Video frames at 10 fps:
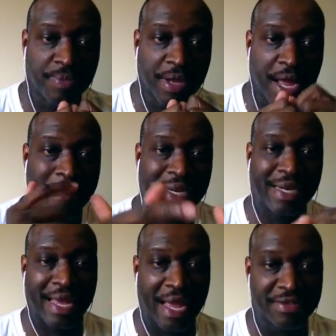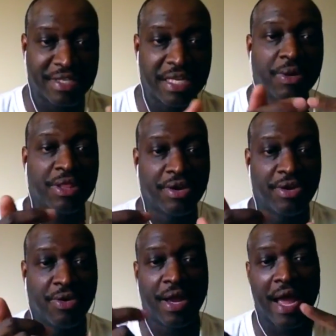Copy the layout. See what they're
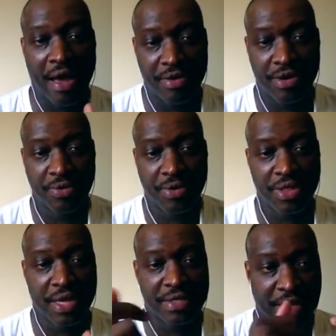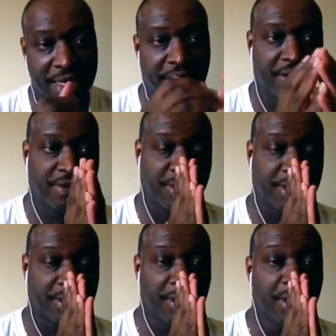doing, how they're doing things, and that's how you need
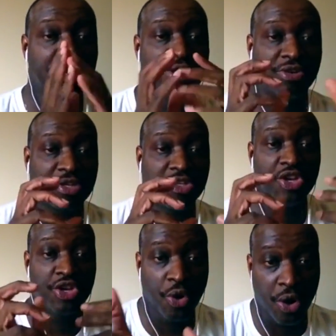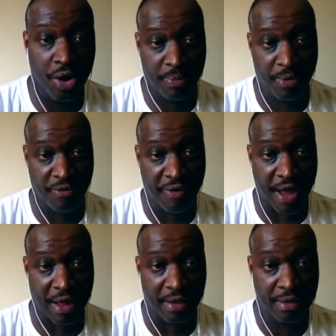to structure your
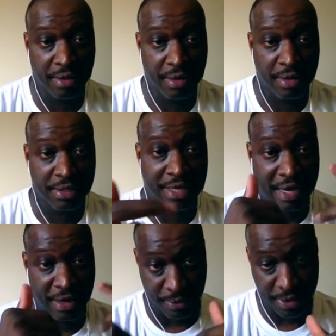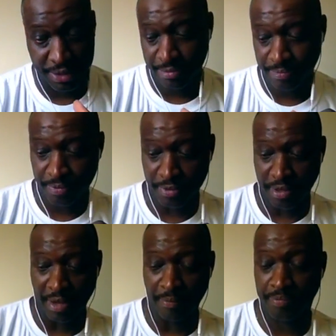profile to get noticed.
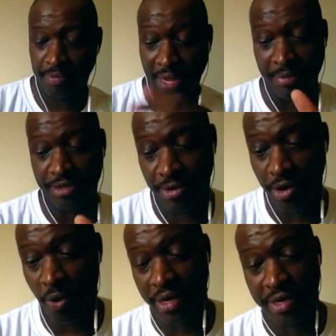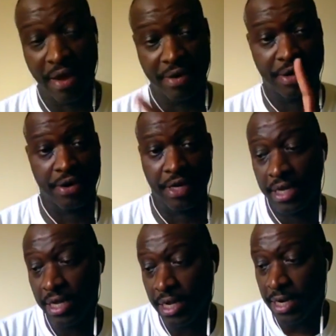Okay, that was real quick, down and dirty.
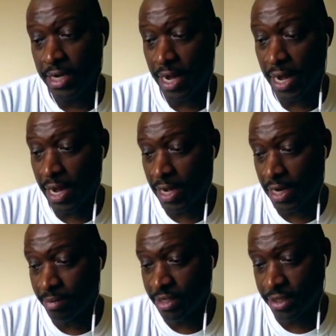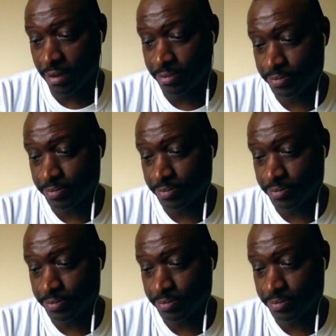Let me see.